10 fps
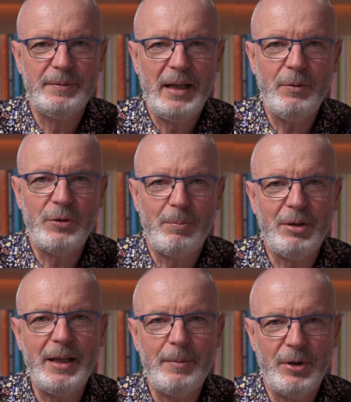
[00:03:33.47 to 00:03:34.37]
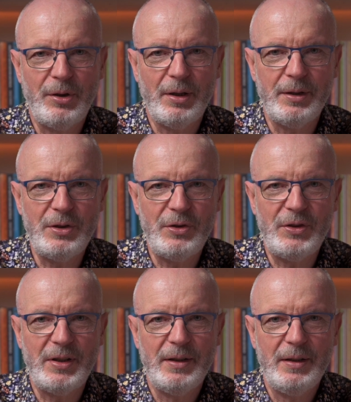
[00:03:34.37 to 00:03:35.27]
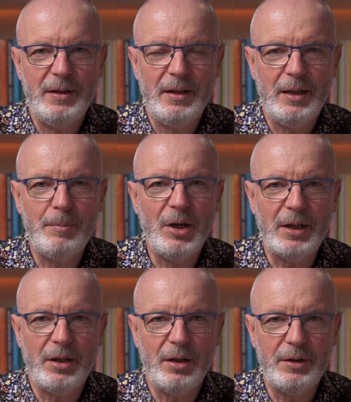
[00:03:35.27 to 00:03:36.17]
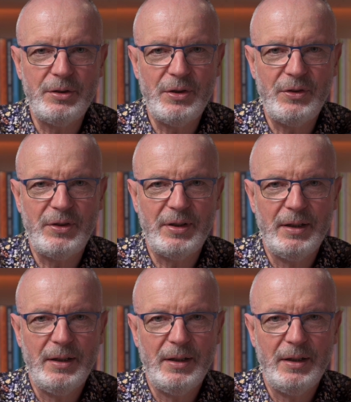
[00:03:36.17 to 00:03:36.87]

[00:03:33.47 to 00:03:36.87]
He was a plant pathologist, a mycologist,